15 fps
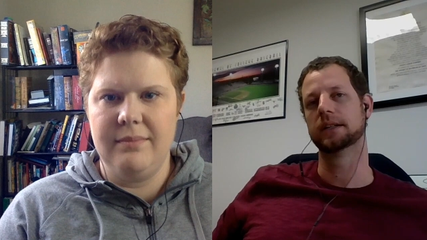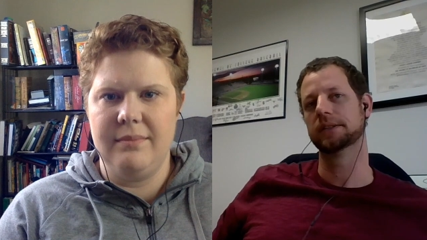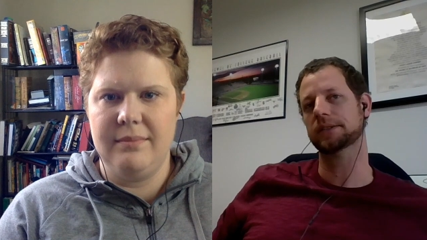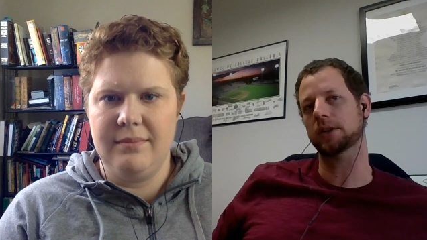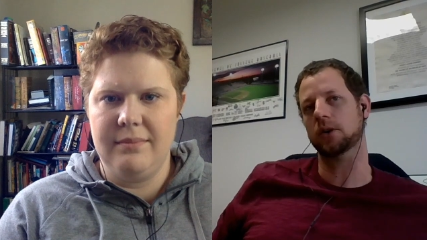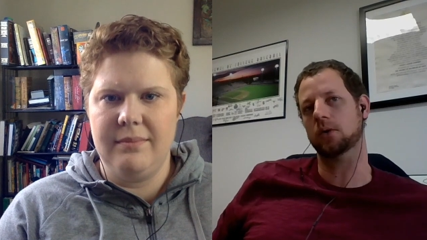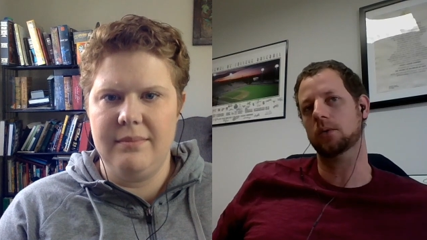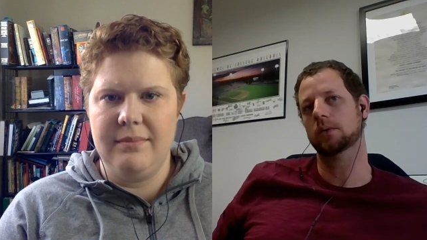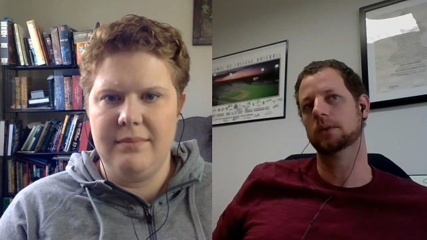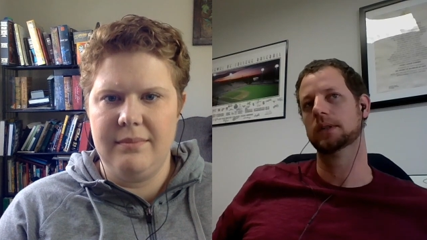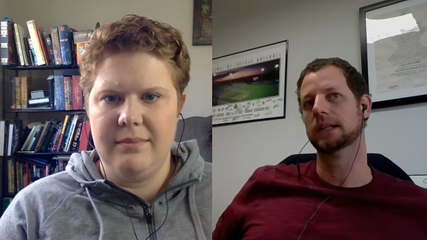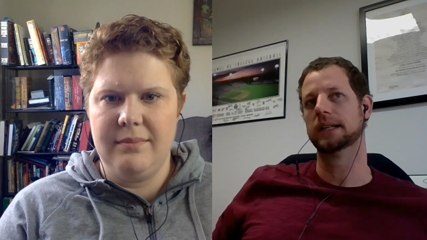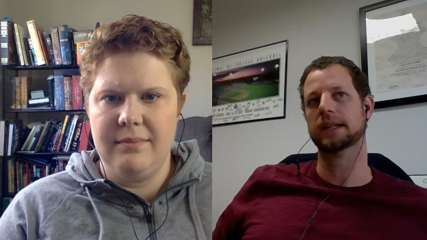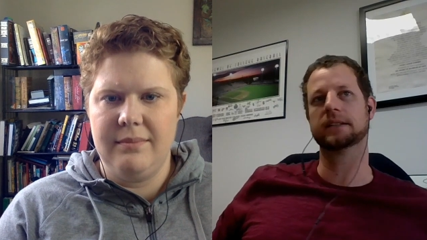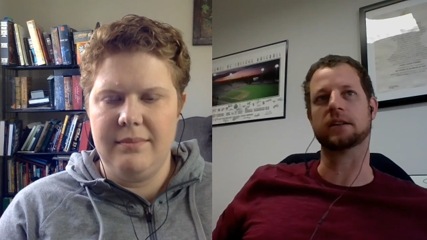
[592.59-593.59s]
Speaker 1: So
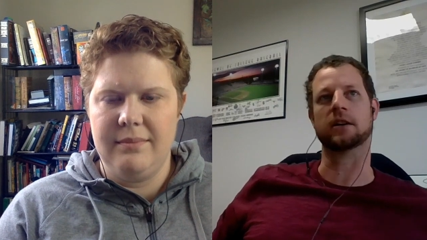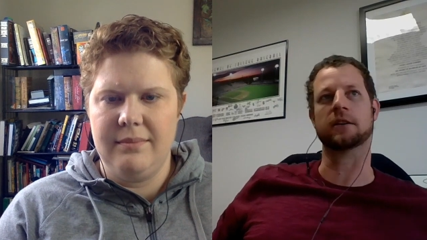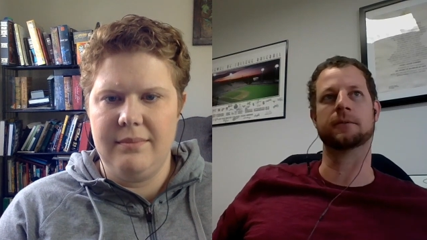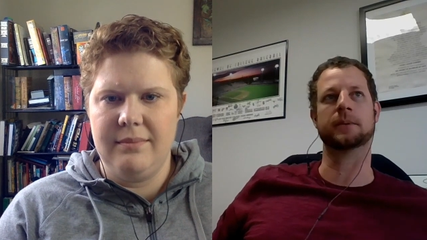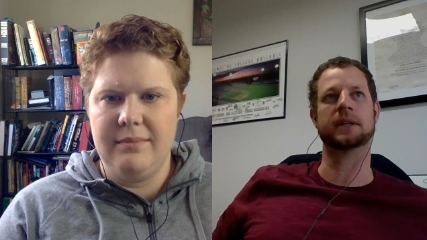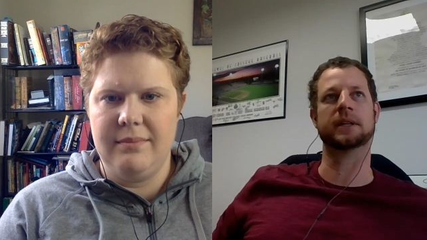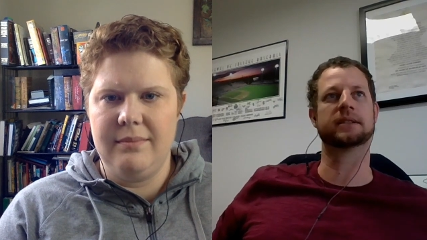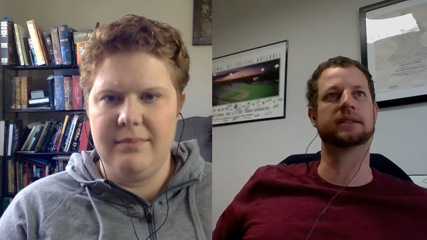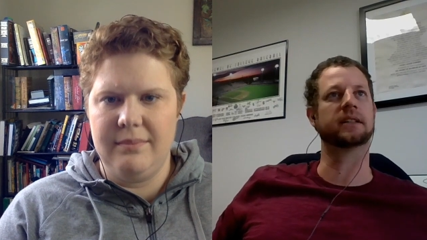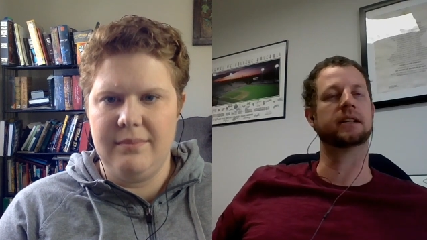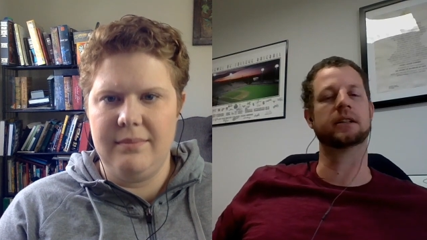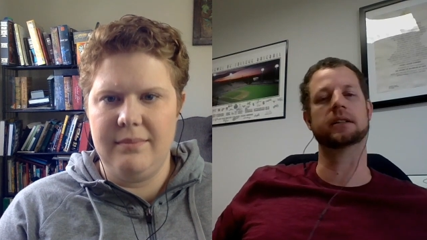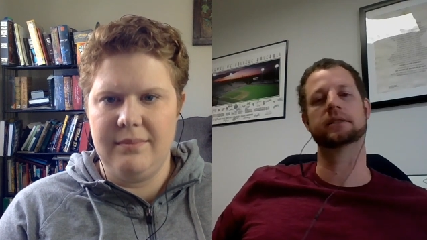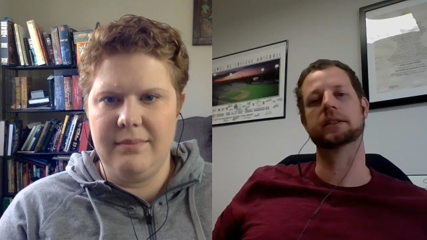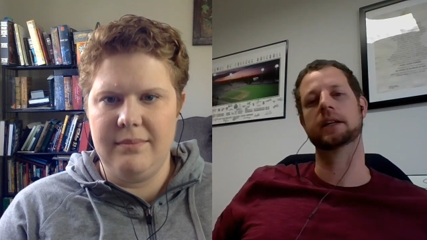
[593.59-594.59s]
it's hard for me to sit
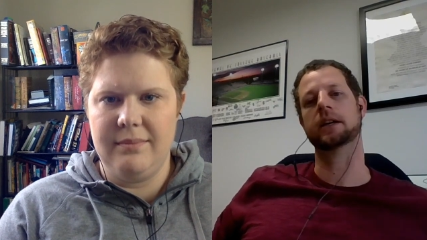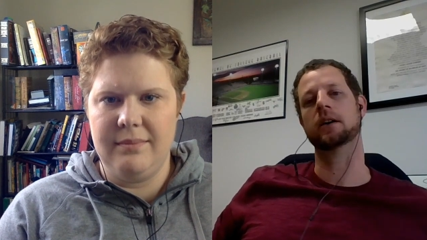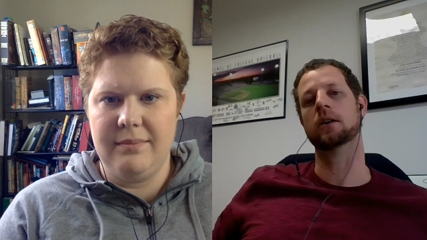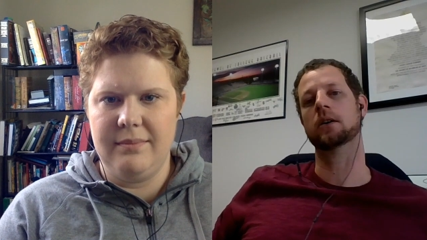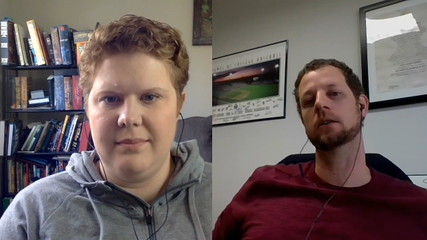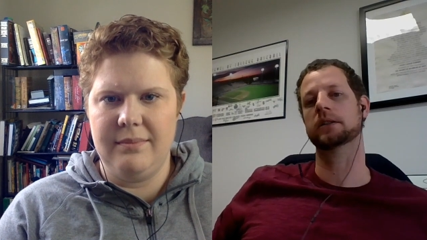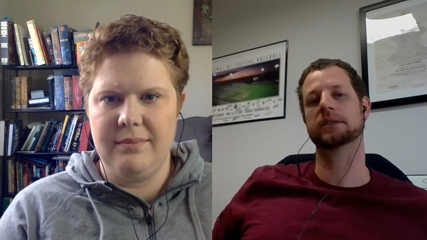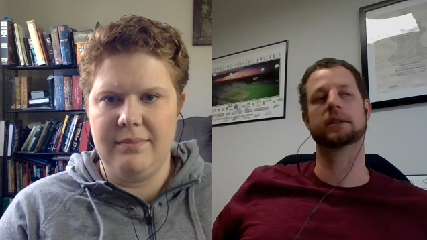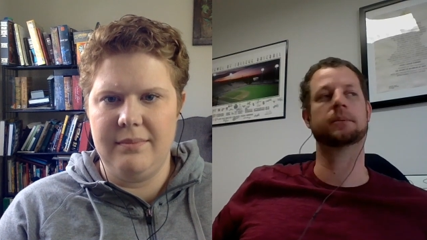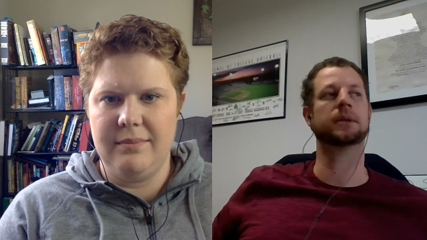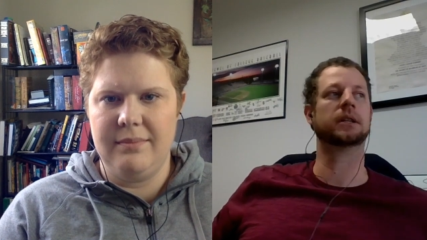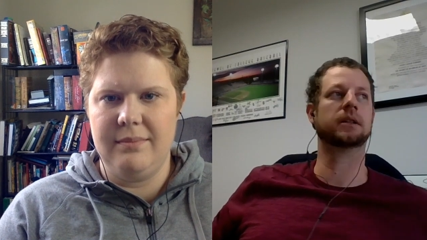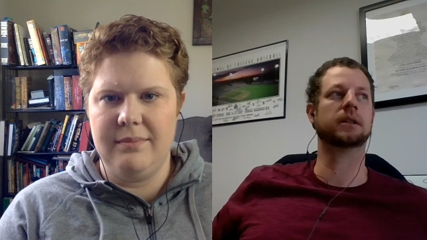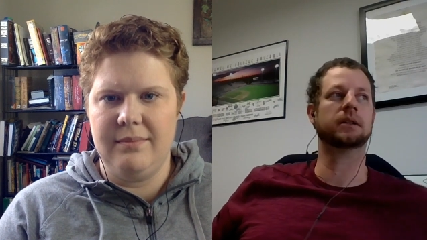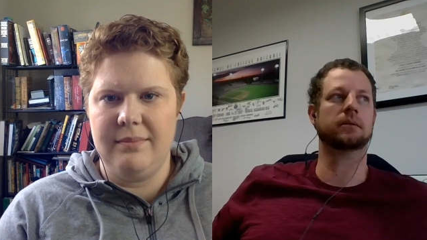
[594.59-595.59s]
here and say, oh, there's going to
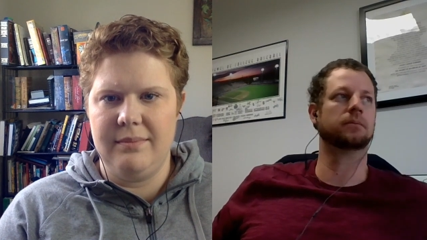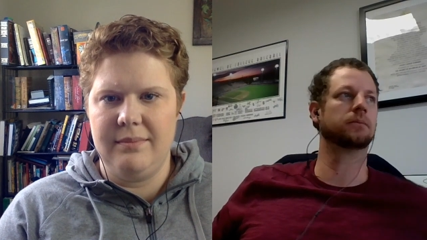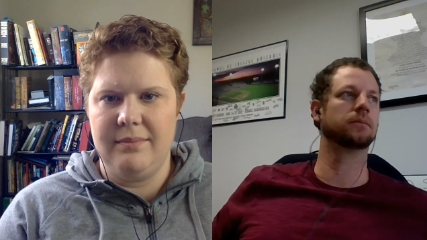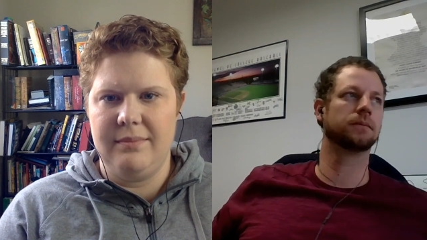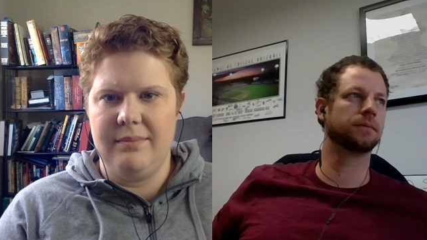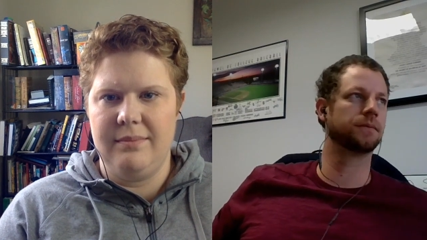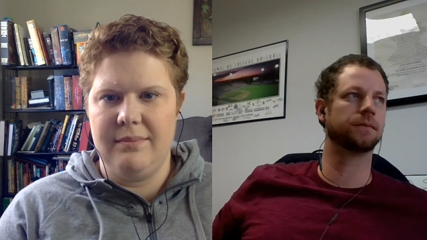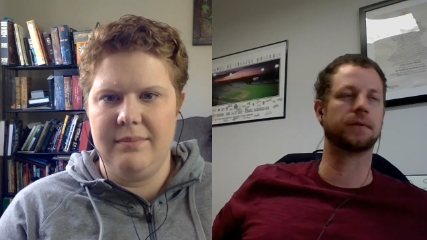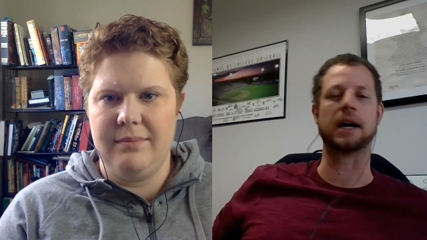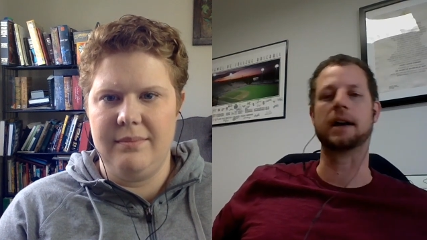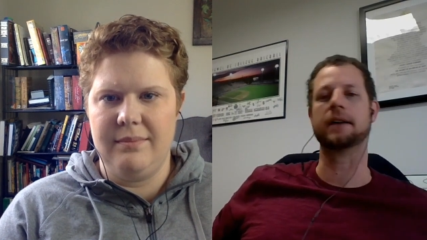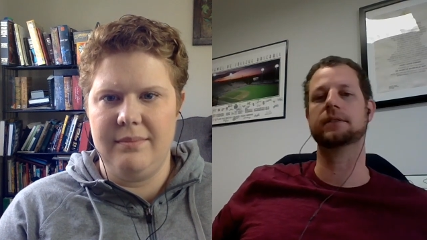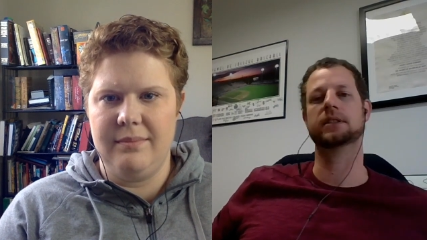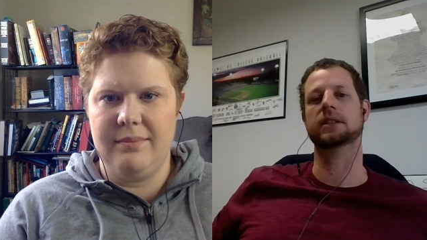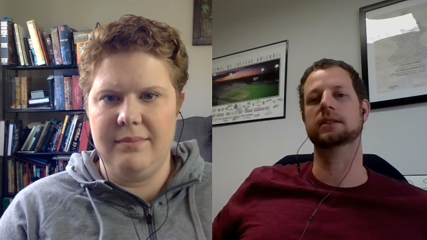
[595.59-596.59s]
be
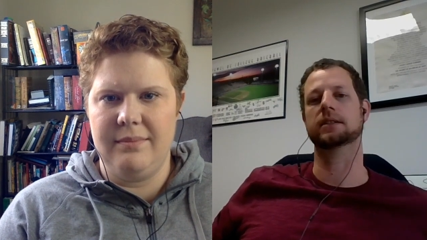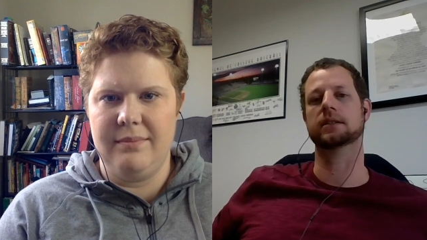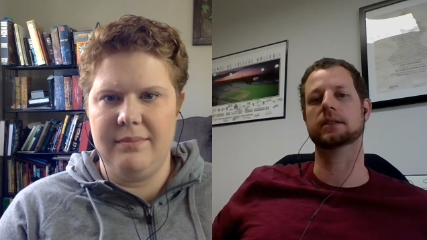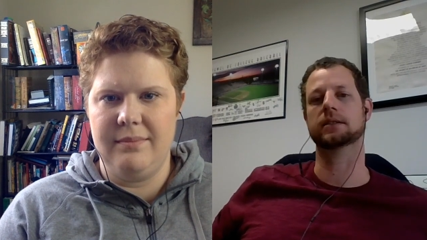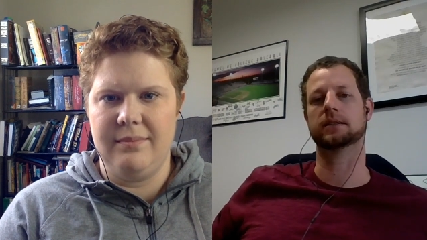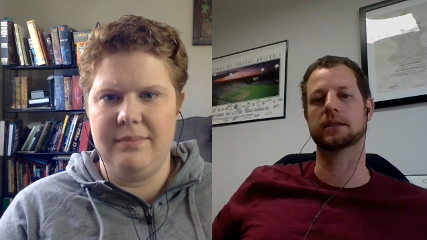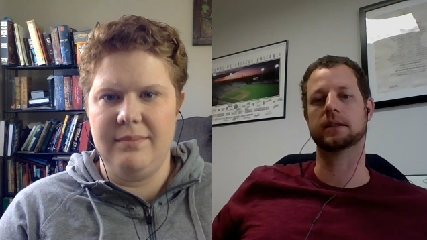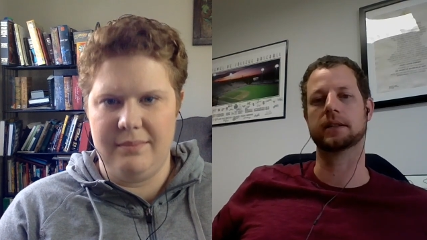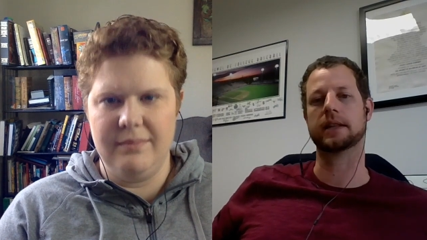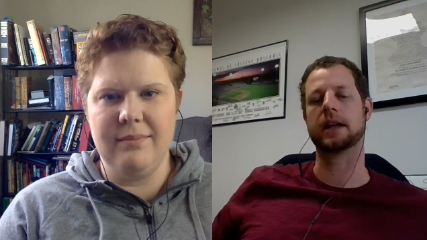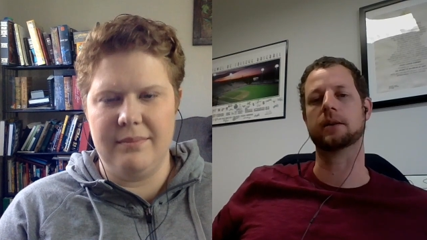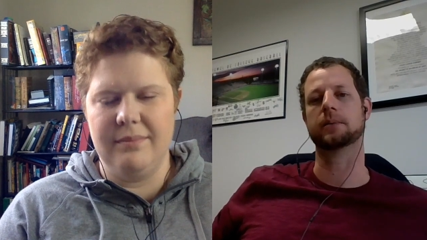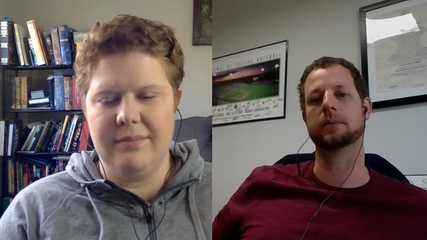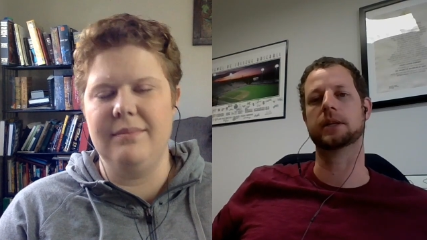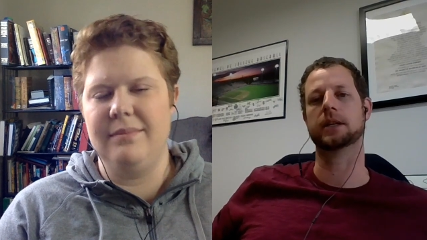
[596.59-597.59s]
five seasons and
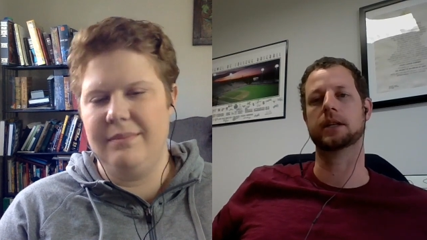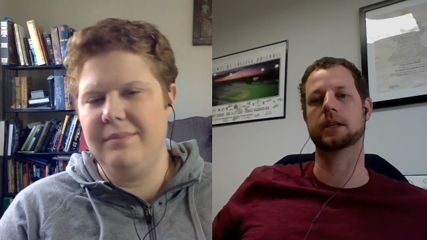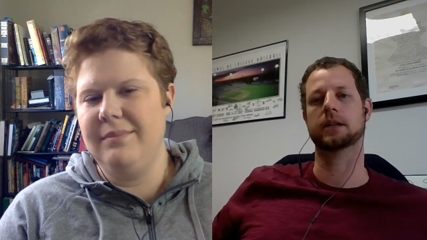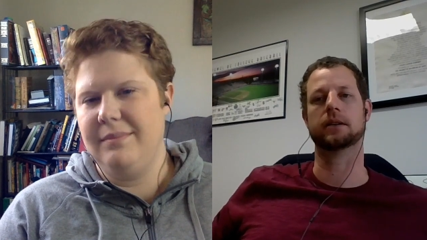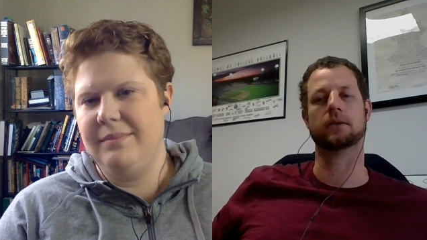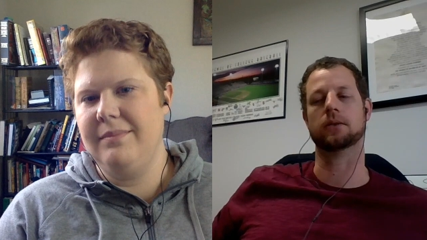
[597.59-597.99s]
that'll mm-hmm. be it.